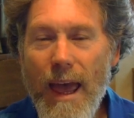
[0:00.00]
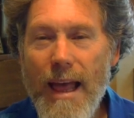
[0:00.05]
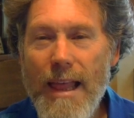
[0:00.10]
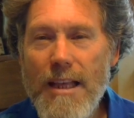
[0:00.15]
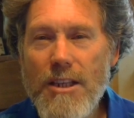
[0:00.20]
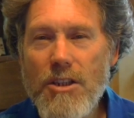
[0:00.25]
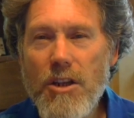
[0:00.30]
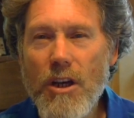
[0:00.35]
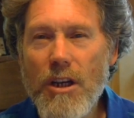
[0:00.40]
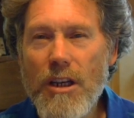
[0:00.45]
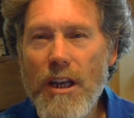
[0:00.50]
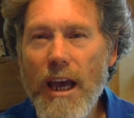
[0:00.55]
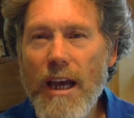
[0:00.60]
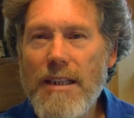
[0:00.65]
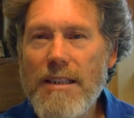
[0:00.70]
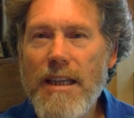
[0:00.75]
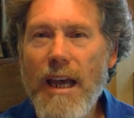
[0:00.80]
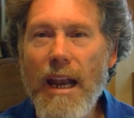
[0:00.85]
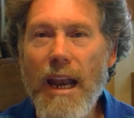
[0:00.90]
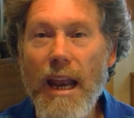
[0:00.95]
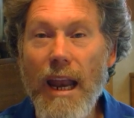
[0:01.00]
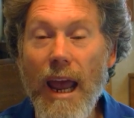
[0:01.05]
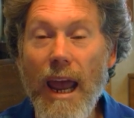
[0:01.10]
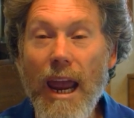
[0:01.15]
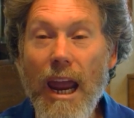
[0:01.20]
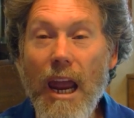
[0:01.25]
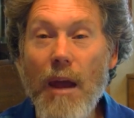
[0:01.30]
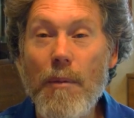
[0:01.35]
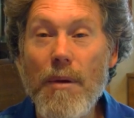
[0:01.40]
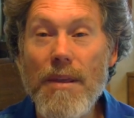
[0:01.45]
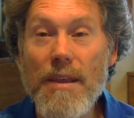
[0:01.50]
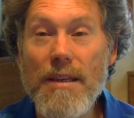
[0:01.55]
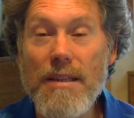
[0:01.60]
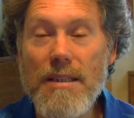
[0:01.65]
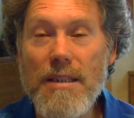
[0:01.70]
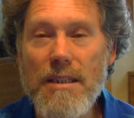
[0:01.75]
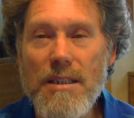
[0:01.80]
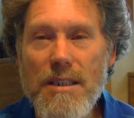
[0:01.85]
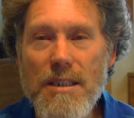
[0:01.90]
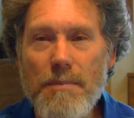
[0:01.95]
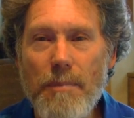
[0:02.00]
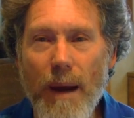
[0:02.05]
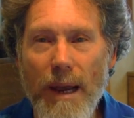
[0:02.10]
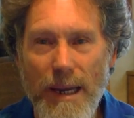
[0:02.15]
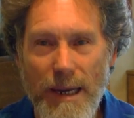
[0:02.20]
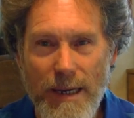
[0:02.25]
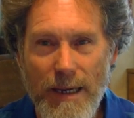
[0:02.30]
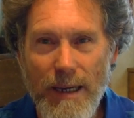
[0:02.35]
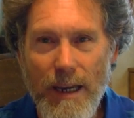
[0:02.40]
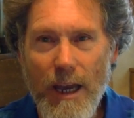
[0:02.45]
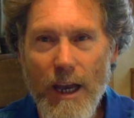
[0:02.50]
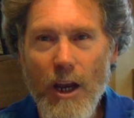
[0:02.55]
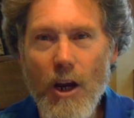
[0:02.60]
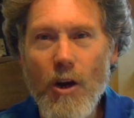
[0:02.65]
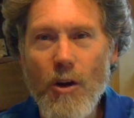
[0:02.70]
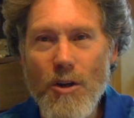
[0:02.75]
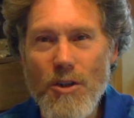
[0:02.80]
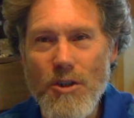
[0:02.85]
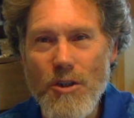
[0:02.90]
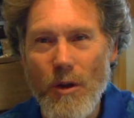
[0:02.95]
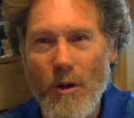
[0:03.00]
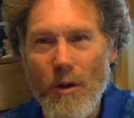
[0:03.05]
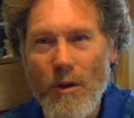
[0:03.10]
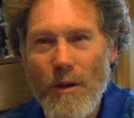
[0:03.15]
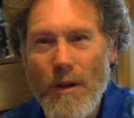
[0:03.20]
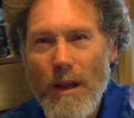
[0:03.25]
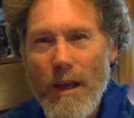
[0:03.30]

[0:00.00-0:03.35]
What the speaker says: Let's look next at an amethyst spike crystal.